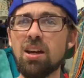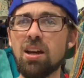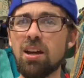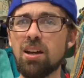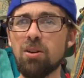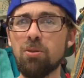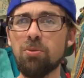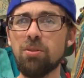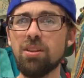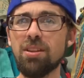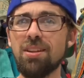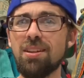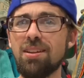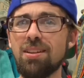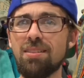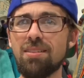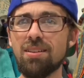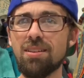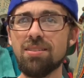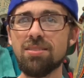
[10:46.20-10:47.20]
I don't really
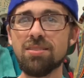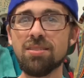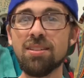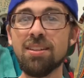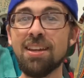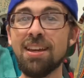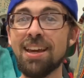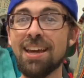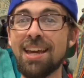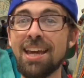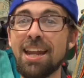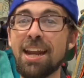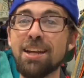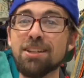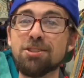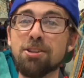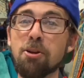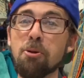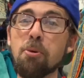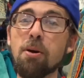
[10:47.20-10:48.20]
need this. And I
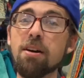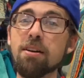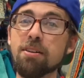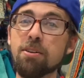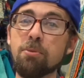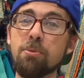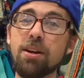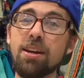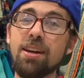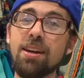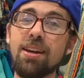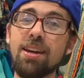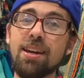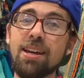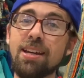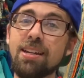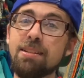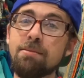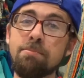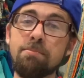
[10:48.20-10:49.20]
started walking away,
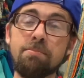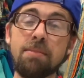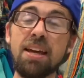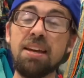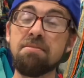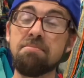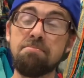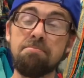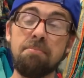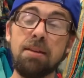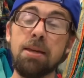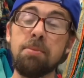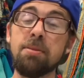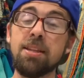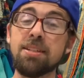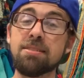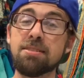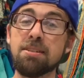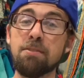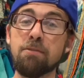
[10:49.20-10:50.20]
and maybe
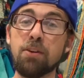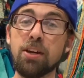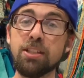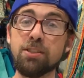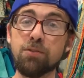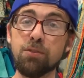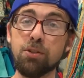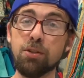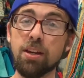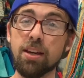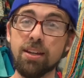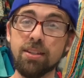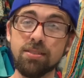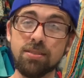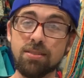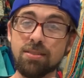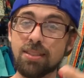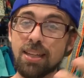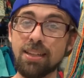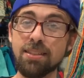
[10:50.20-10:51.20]
that's advice for you
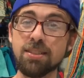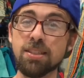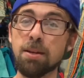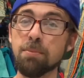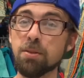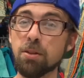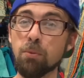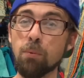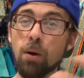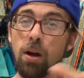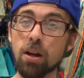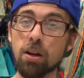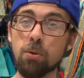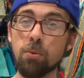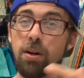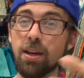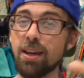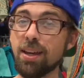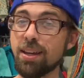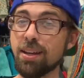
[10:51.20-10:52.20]
guys. Say something, walk
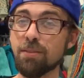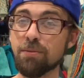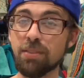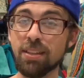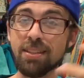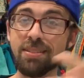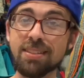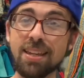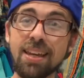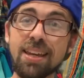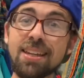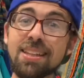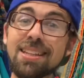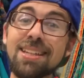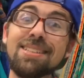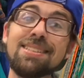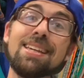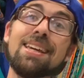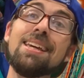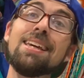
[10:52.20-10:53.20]
away, and if they take it,
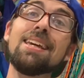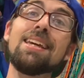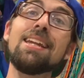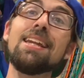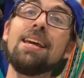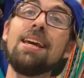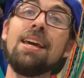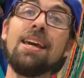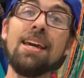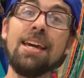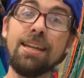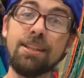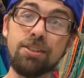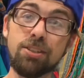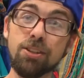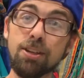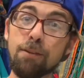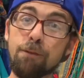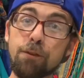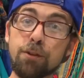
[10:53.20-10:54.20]
they take it. He
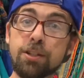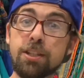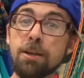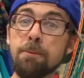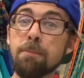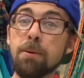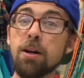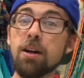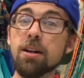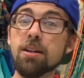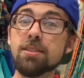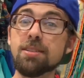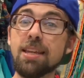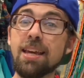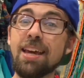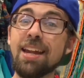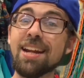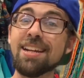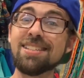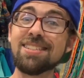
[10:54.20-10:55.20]
took it for $10,
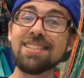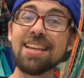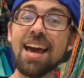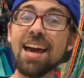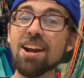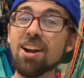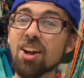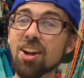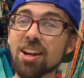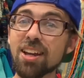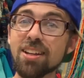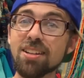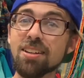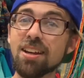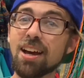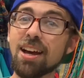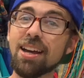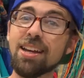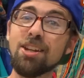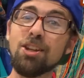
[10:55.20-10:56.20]
and I sat on it.
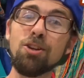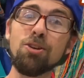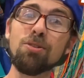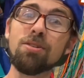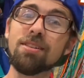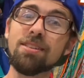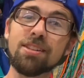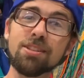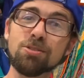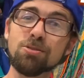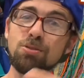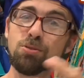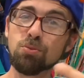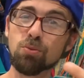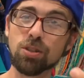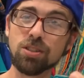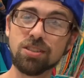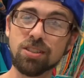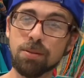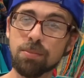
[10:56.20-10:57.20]
I knew that this was
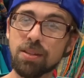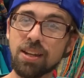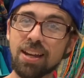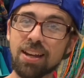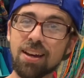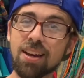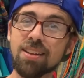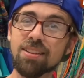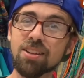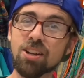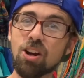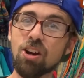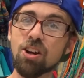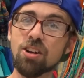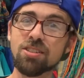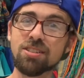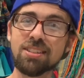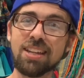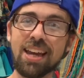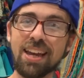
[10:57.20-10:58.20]
worth something. I got in the
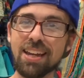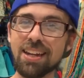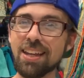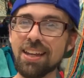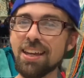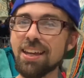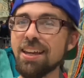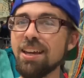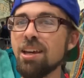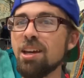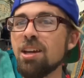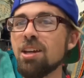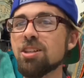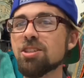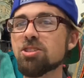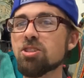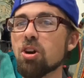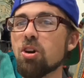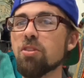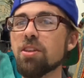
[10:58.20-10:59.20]
car, scanned it,
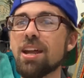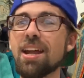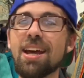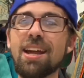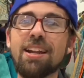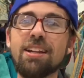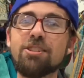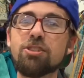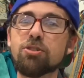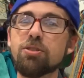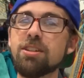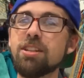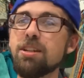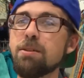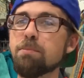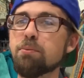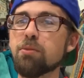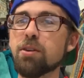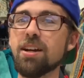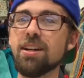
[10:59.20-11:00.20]
saw that it had a
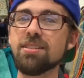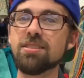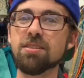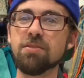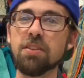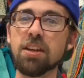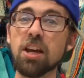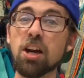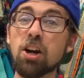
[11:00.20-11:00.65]
trending price of like